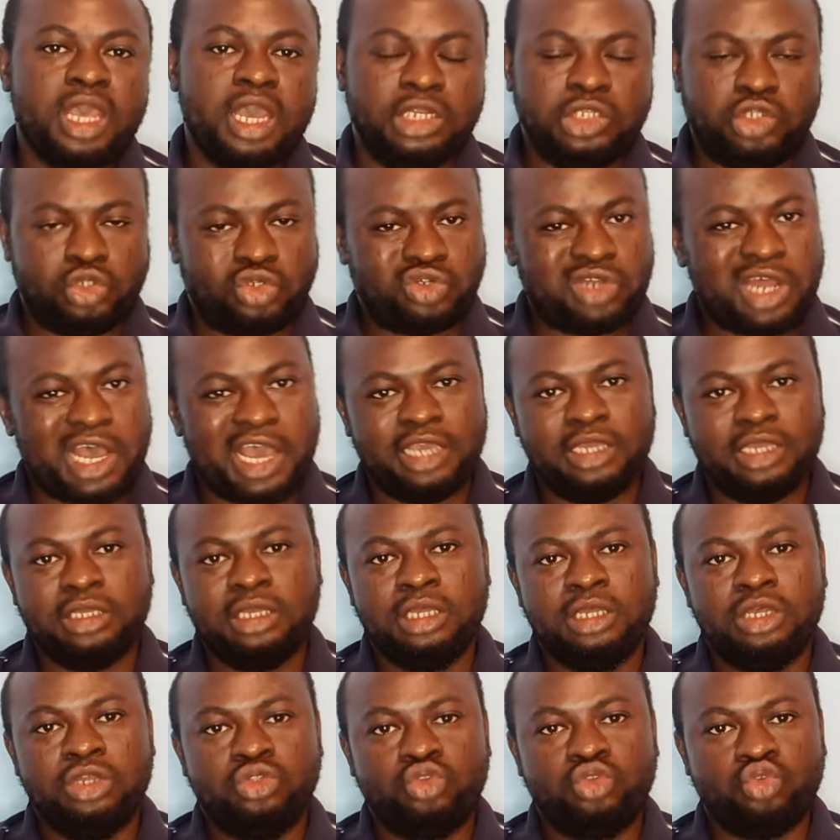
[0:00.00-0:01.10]
and
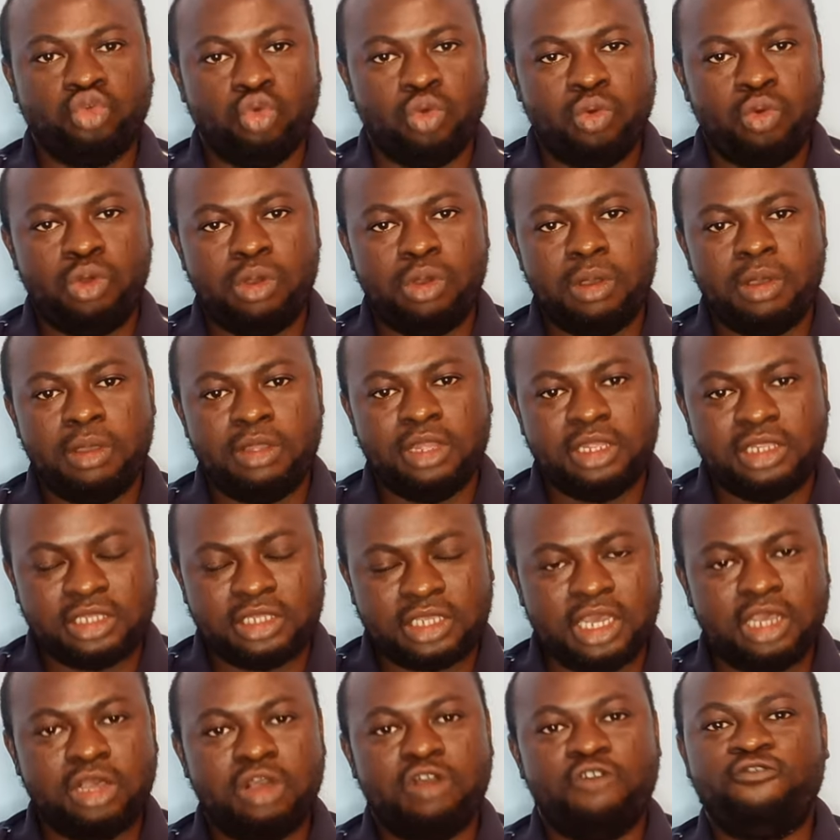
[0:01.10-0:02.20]
try to
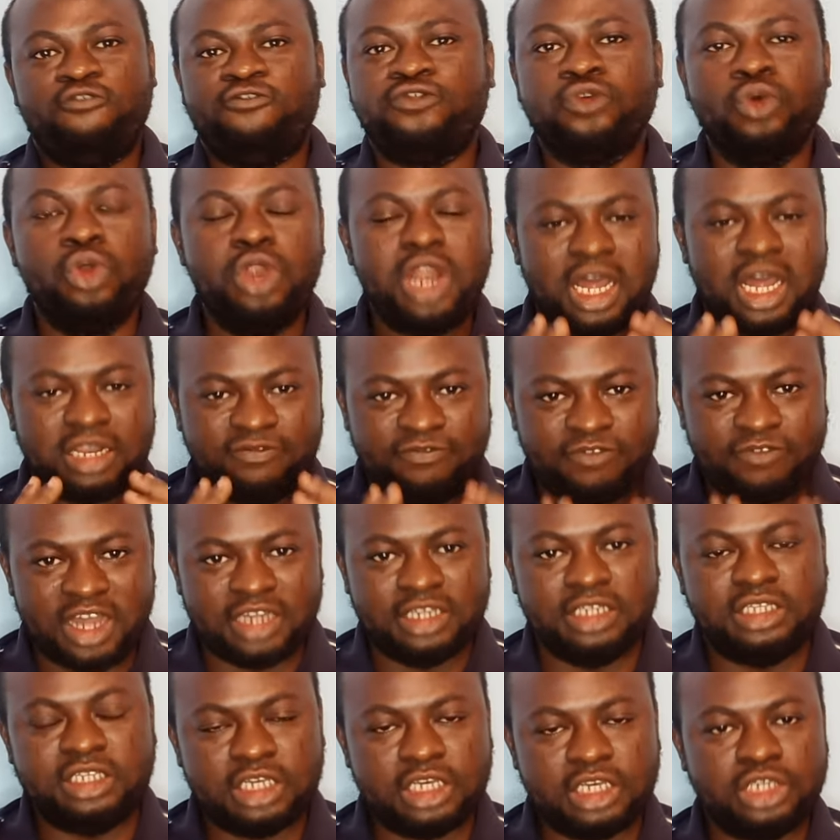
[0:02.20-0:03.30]
take full
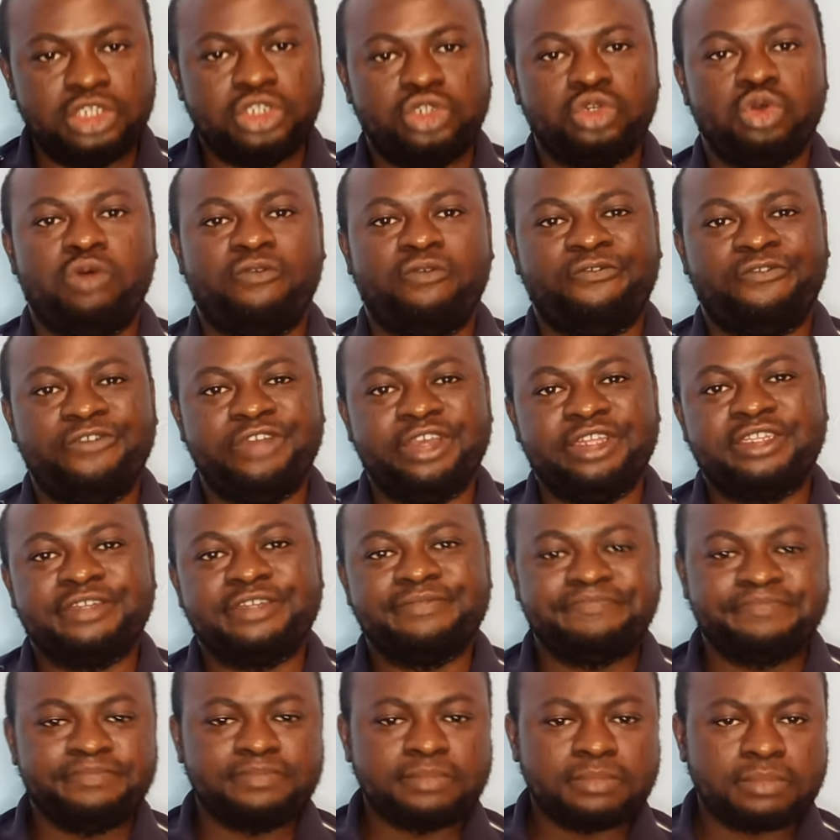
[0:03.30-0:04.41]
advantage of it.